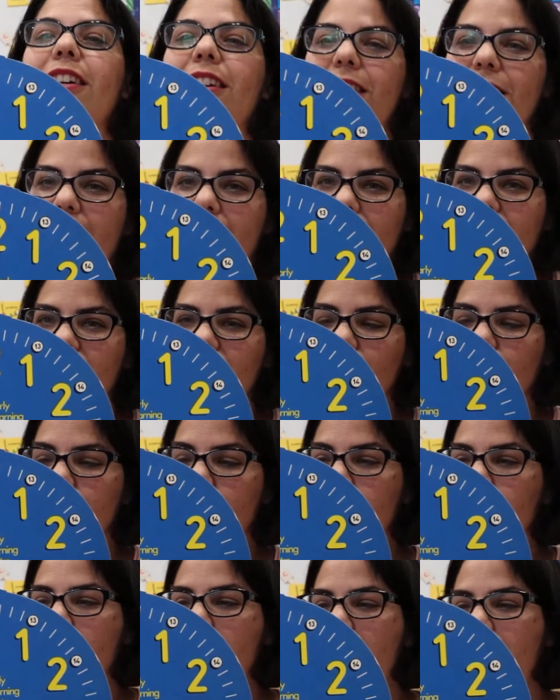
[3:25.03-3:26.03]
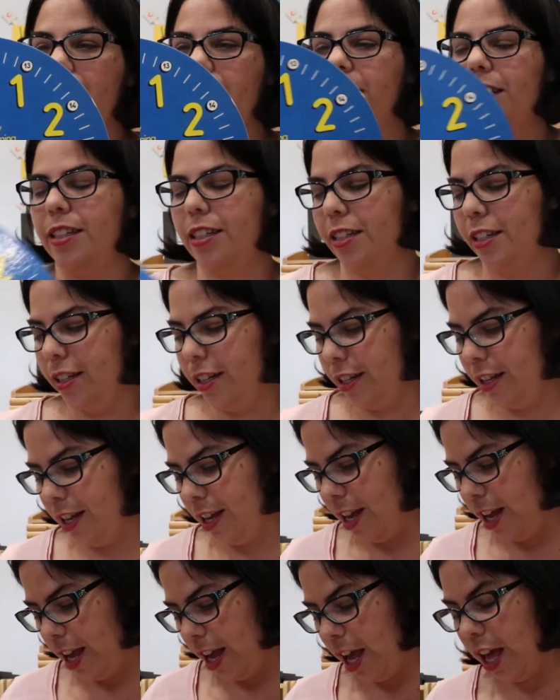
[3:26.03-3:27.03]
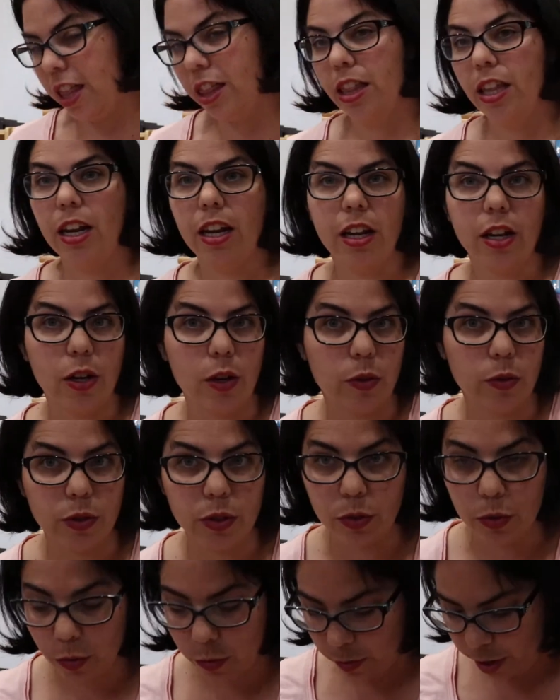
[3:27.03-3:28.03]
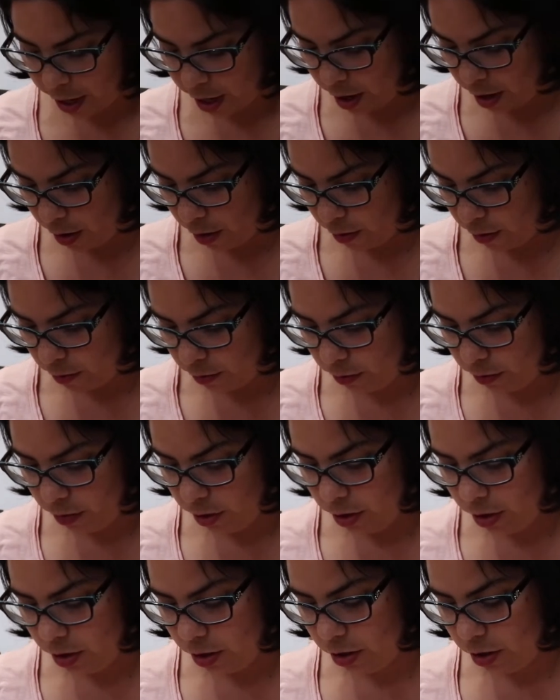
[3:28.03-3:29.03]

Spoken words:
That's right. And then it goes around.